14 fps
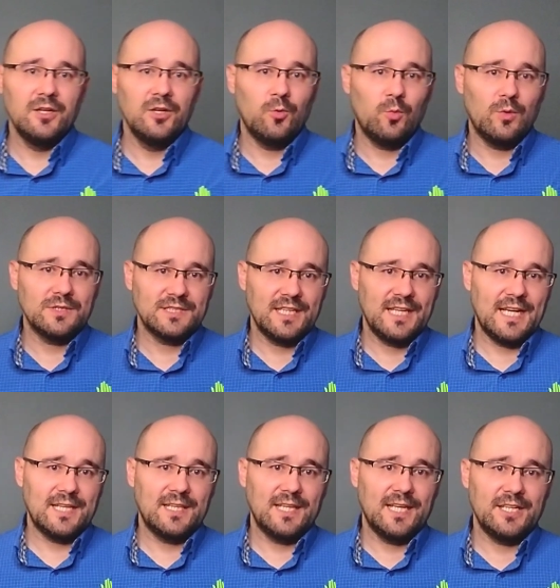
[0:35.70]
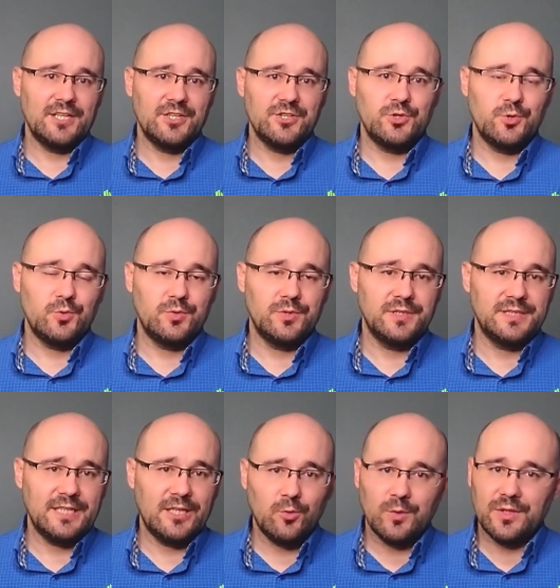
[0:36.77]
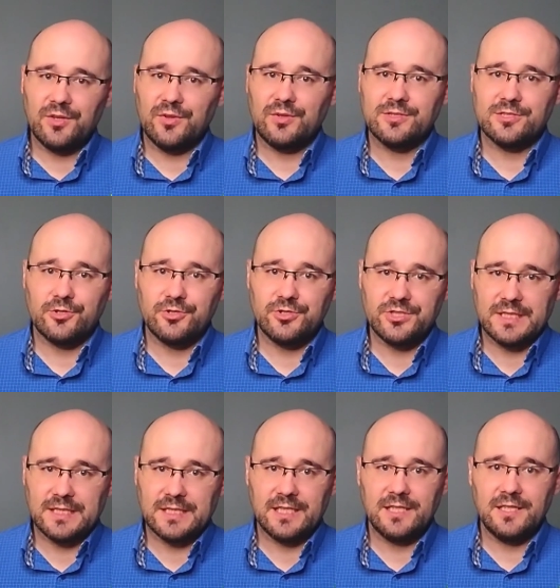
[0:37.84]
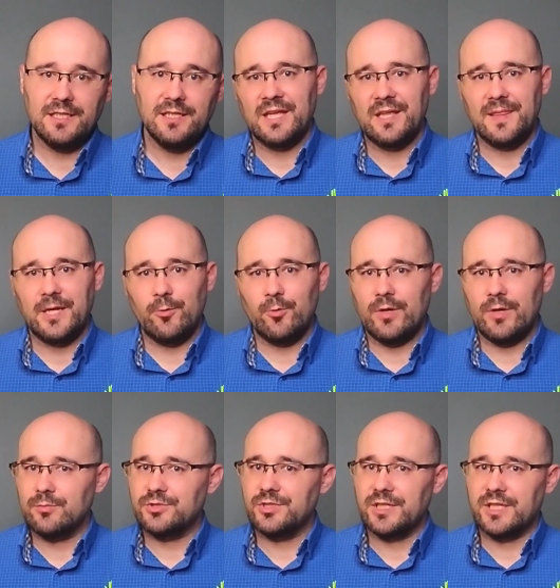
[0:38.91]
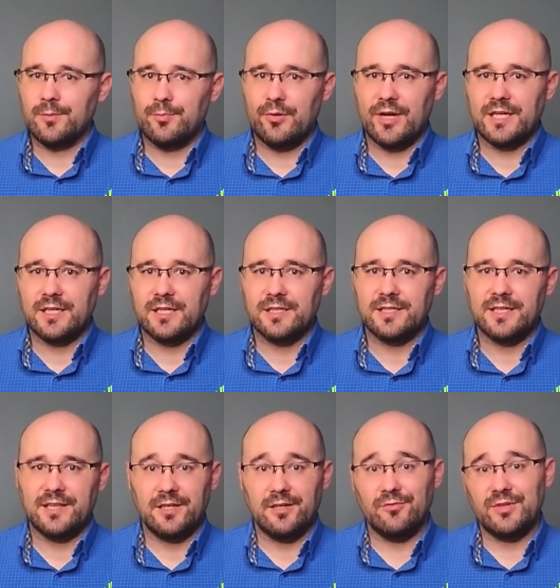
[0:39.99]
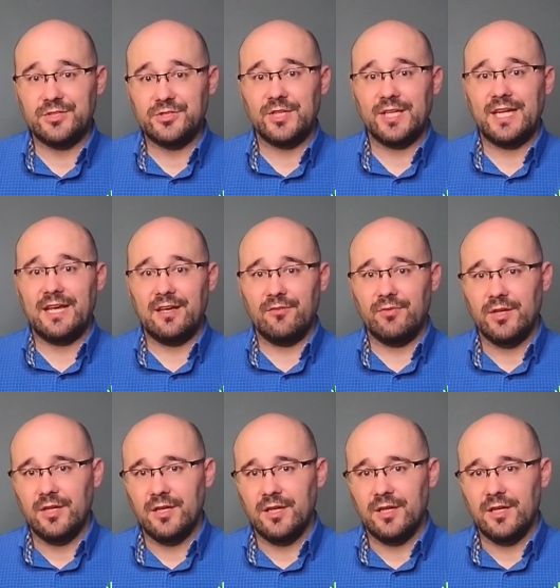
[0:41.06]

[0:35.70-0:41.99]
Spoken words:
Once they had that issue dealt with surgically, they were able to get pregnant and then eventually have